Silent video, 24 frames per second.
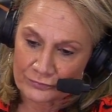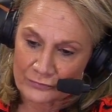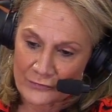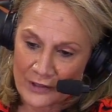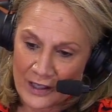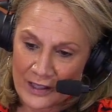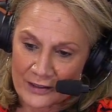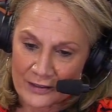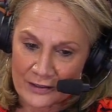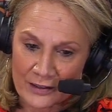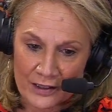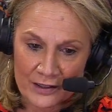
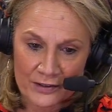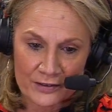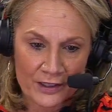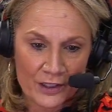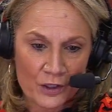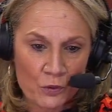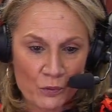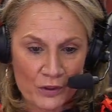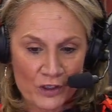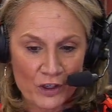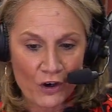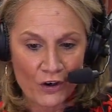I, I,
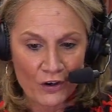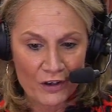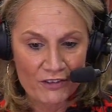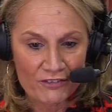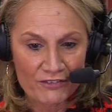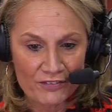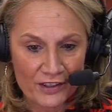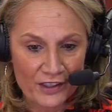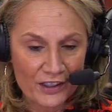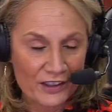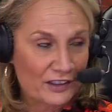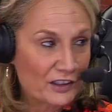think we are a
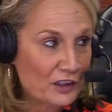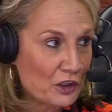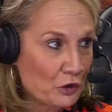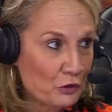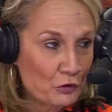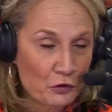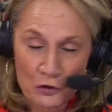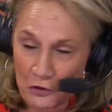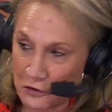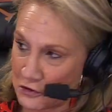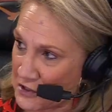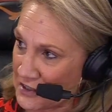very
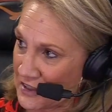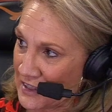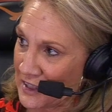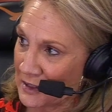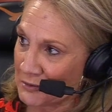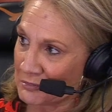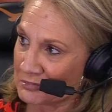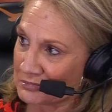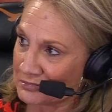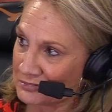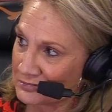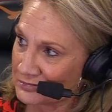literal
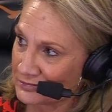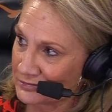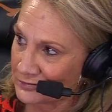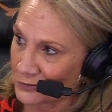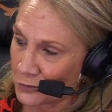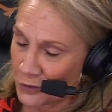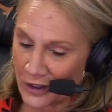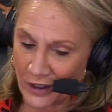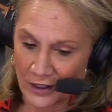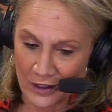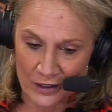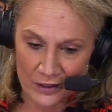team
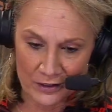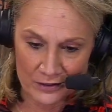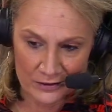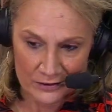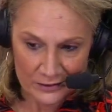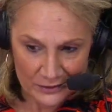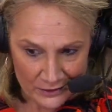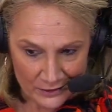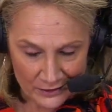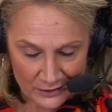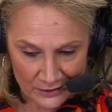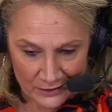where,
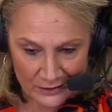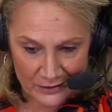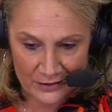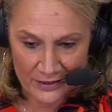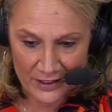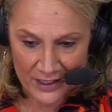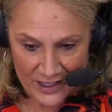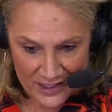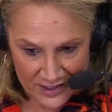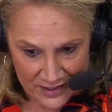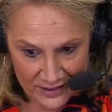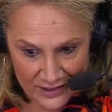
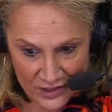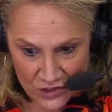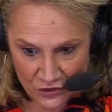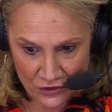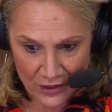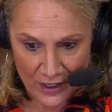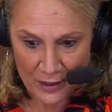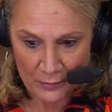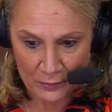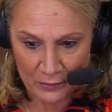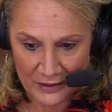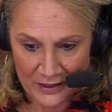yes, let's
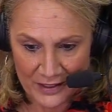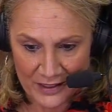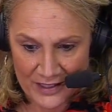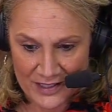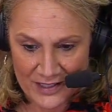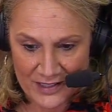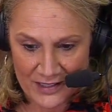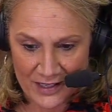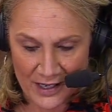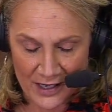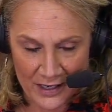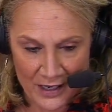try to play
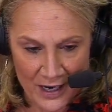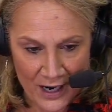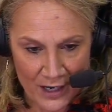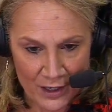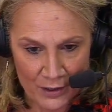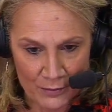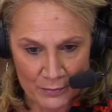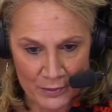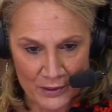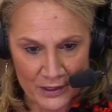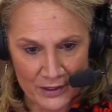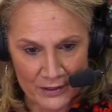inside
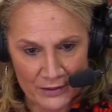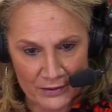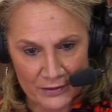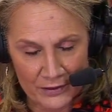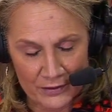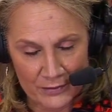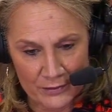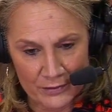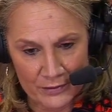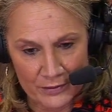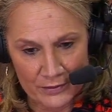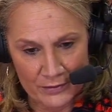out, but
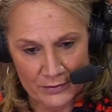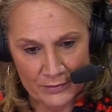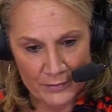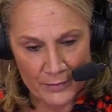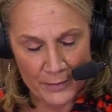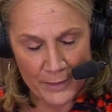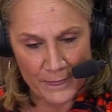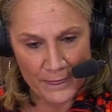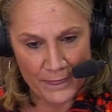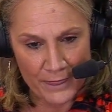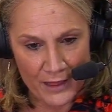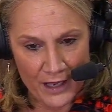
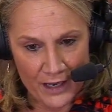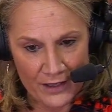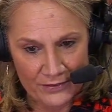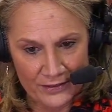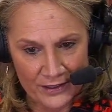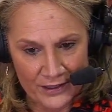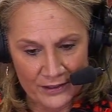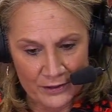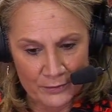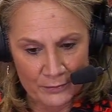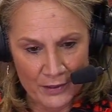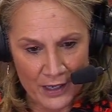I
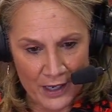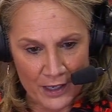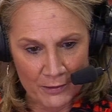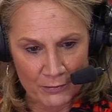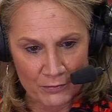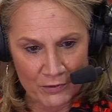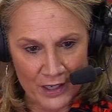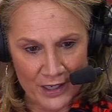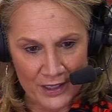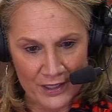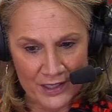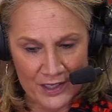think the bottom
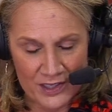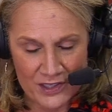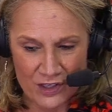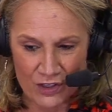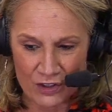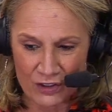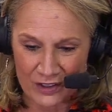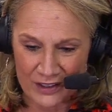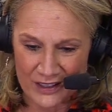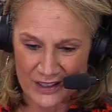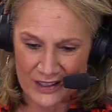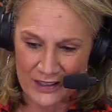line is
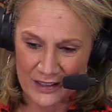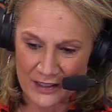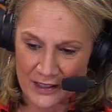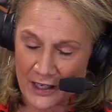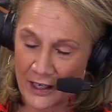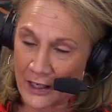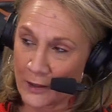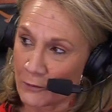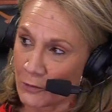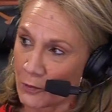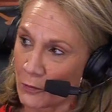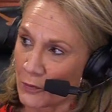early in the
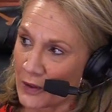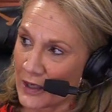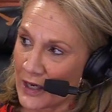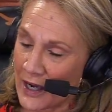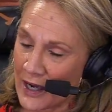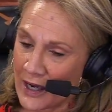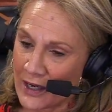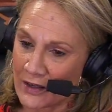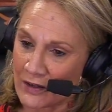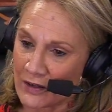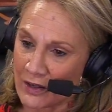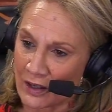game when we
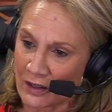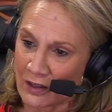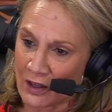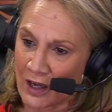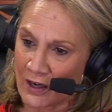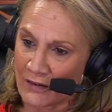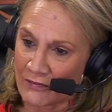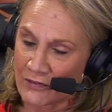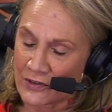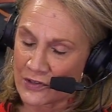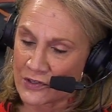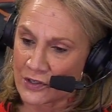had a lot
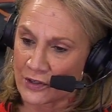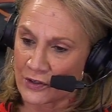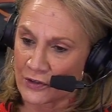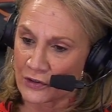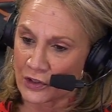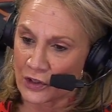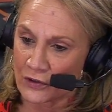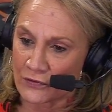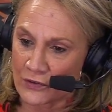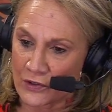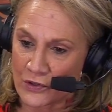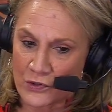of the
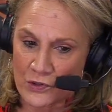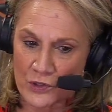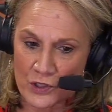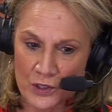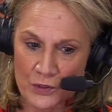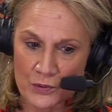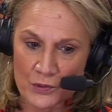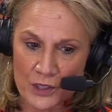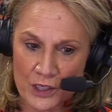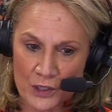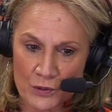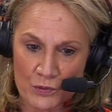turnovers, it,
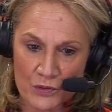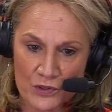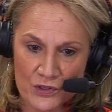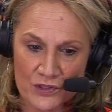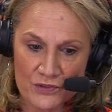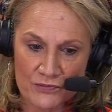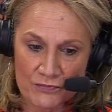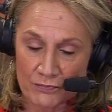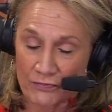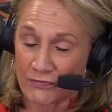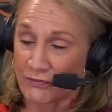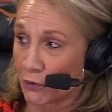it was
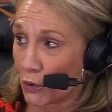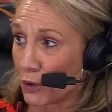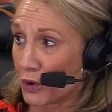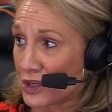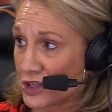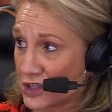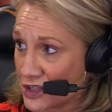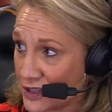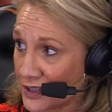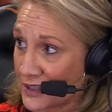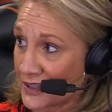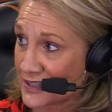
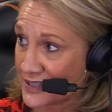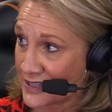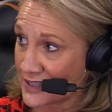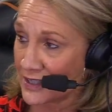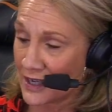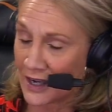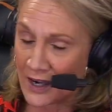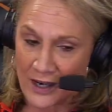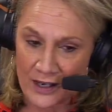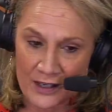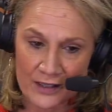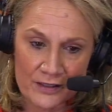forced
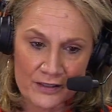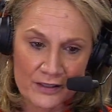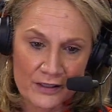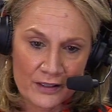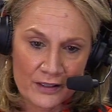inside.